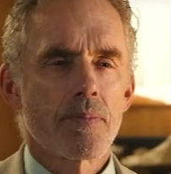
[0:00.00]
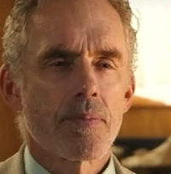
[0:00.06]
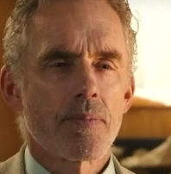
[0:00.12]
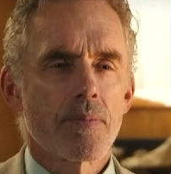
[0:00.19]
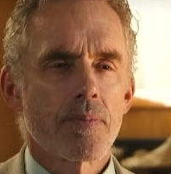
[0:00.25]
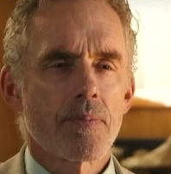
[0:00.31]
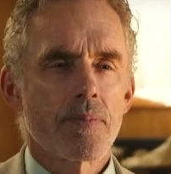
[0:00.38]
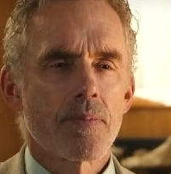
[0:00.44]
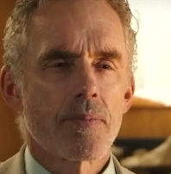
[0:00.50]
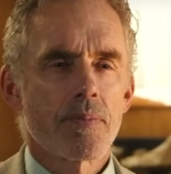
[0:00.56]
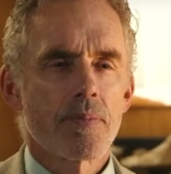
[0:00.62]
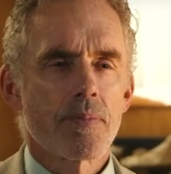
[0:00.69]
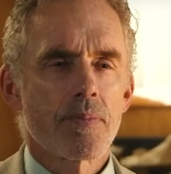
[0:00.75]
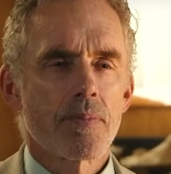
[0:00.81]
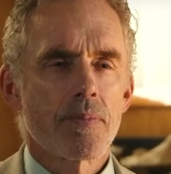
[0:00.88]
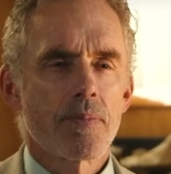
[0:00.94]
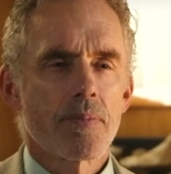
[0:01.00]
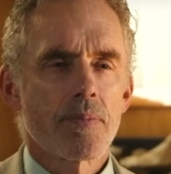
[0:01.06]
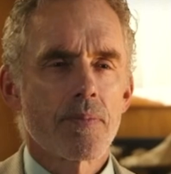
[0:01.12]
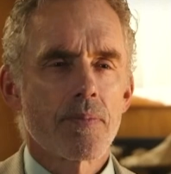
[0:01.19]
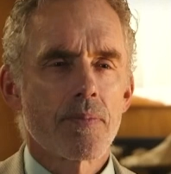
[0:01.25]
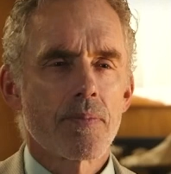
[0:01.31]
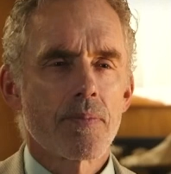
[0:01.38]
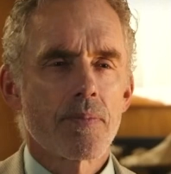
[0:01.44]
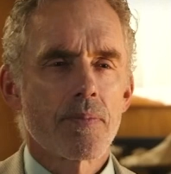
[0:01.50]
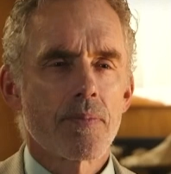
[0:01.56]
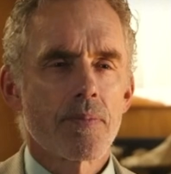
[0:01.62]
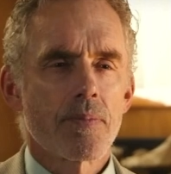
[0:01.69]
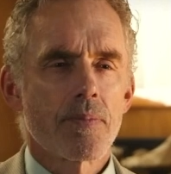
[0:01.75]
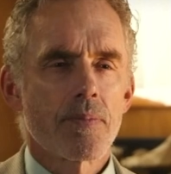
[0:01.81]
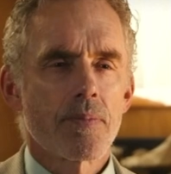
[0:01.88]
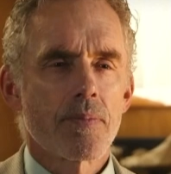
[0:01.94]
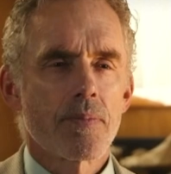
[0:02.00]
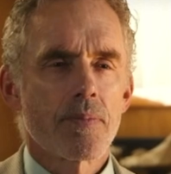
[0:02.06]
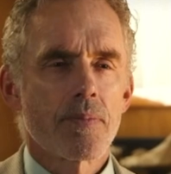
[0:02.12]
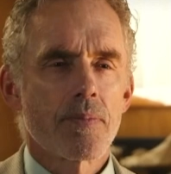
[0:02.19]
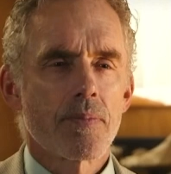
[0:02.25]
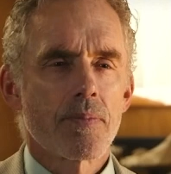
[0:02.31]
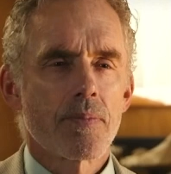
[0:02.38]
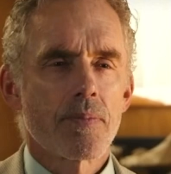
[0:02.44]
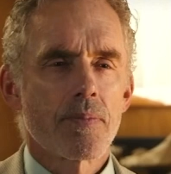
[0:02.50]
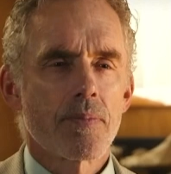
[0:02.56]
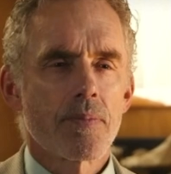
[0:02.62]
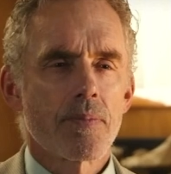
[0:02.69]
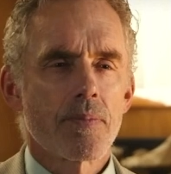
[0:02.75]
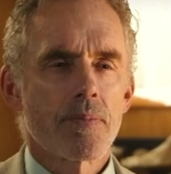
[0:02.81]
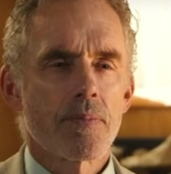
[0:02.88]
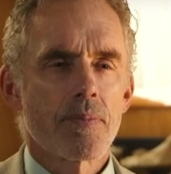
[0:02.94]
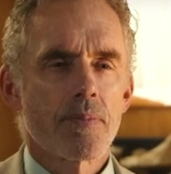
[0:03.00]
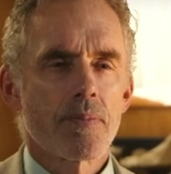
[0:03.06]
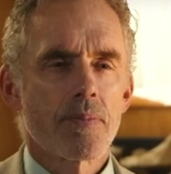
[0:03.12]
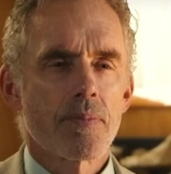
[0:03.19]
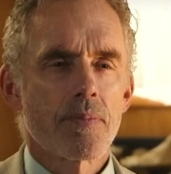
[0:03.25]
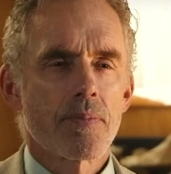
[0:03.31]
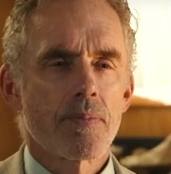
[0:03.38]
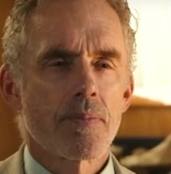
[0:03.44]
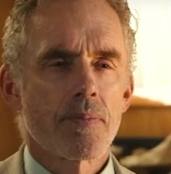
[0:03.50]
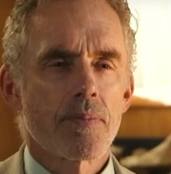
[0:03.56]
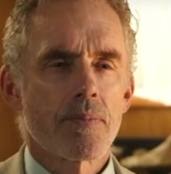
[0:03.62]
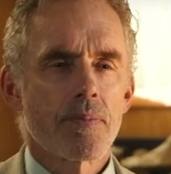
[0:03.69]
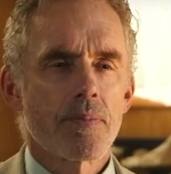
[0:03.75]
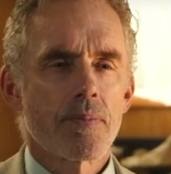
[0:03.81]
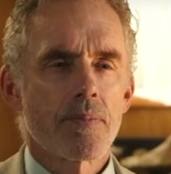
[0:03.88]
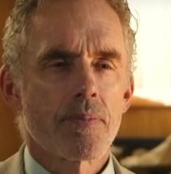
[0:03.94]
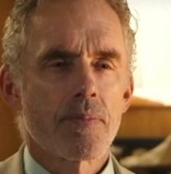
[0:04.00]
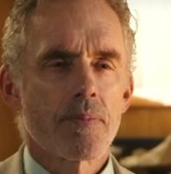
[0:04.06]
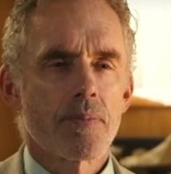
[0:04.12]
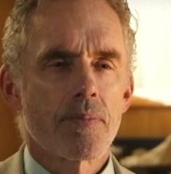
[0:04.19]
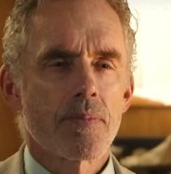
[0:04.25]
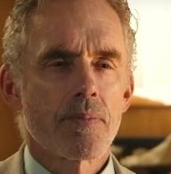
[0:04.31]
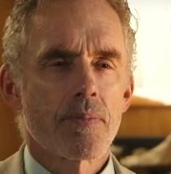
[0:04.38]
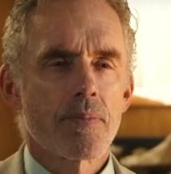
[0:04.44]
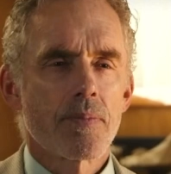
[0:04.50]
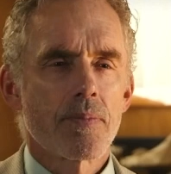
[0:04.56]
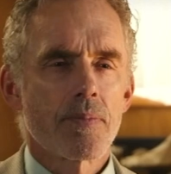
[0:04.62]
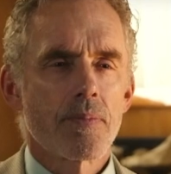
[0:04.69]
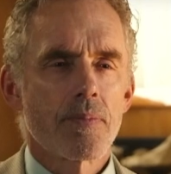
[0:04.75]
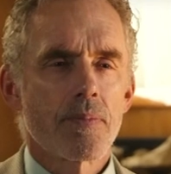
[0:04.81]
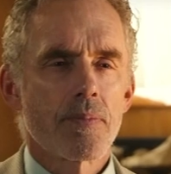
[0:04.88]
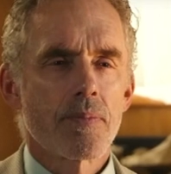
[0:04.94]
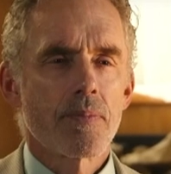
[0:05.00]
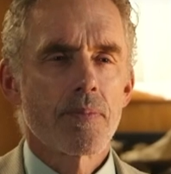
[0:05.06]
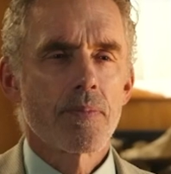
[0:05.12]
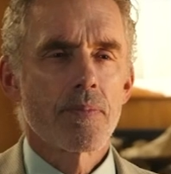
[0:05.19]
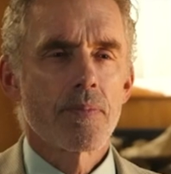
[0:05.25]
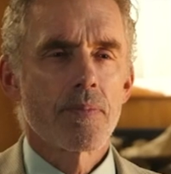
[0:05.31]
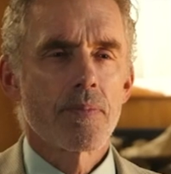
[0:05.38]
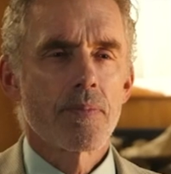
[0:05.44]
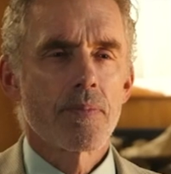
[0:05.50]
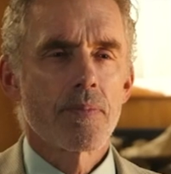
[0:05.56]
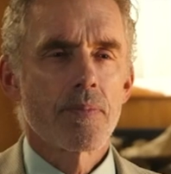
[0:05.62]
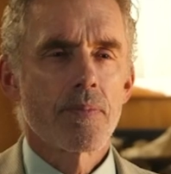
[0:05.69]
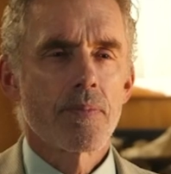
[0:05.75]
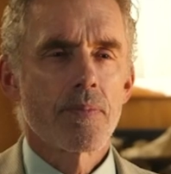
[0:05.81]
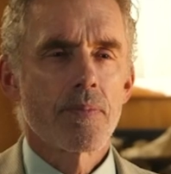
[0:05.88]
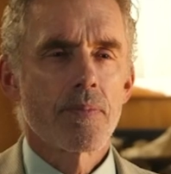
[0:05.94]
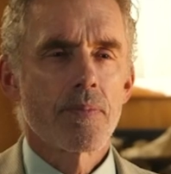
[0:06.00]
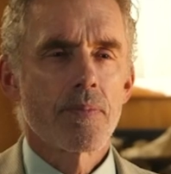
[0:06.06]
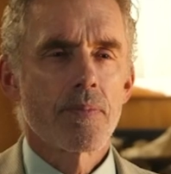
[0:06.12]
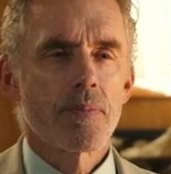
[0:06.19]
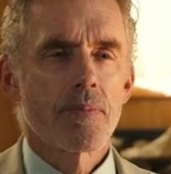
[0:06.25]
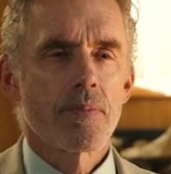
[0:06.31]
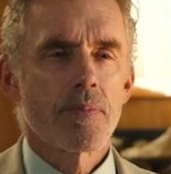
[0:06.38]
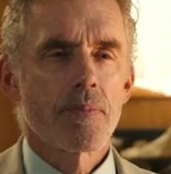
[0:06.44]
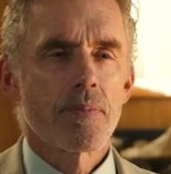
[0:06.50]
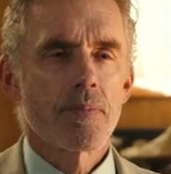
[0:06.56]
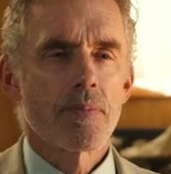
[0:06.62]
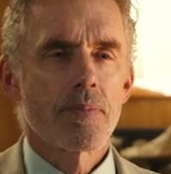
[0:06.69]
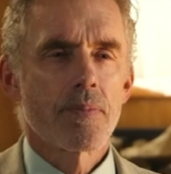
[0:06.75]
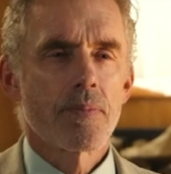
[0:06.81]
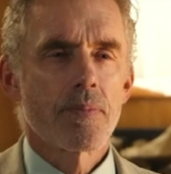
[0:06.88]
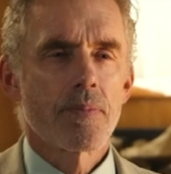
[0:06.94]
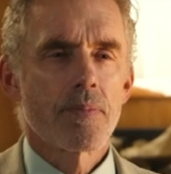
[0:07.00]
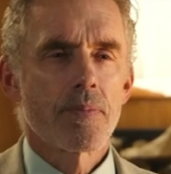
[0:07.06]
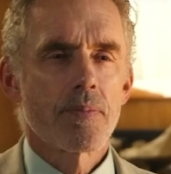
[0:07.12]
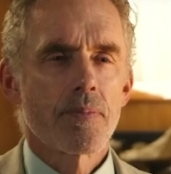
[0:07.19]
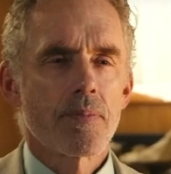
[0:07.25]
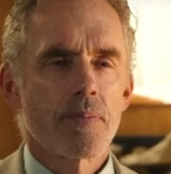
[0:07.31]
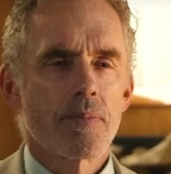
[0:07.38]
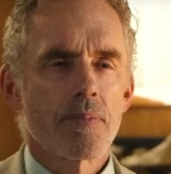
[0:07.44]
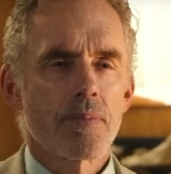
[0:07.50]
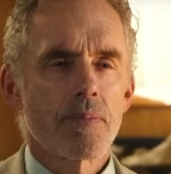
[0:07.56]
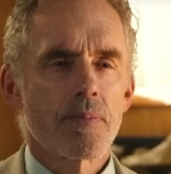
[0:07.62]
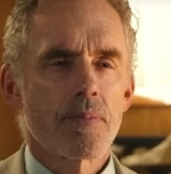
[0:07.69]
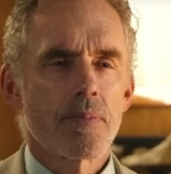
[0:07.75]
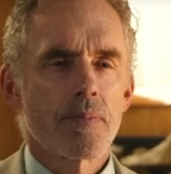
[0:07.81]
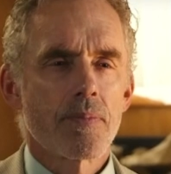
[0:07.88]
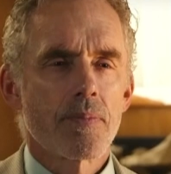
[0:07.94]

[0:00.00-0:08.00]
No words are spoken by the person on screen.